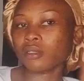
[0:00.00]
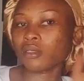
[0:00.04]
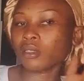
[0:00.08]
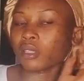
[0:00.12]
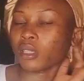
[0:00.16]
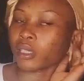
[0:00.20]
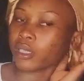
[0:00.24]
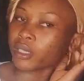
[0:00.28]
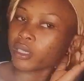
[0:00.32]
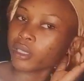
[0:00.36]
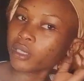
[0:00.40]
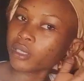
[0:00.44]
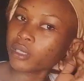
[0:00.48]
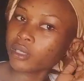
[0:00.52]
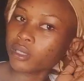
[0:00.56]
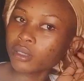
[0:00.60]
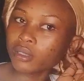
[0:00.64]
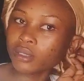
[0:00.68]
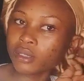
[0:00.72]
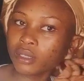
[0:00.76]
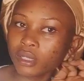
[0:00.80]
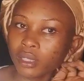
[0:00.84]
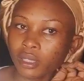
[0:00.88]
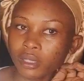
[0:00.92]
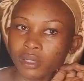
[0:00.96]
like it
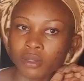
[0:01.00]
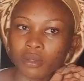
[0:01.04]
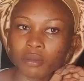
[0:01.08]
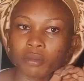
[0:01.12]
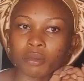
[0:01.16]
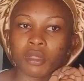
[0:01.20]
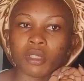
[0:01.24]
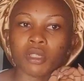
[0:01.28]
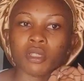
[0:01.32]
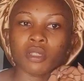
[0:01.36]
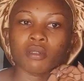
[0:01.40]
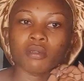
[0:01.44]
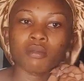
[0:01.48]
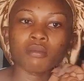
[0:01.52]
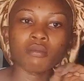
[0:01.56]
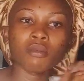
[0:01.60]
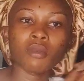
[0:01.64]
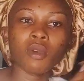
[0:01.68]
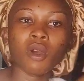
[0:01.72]
looks like something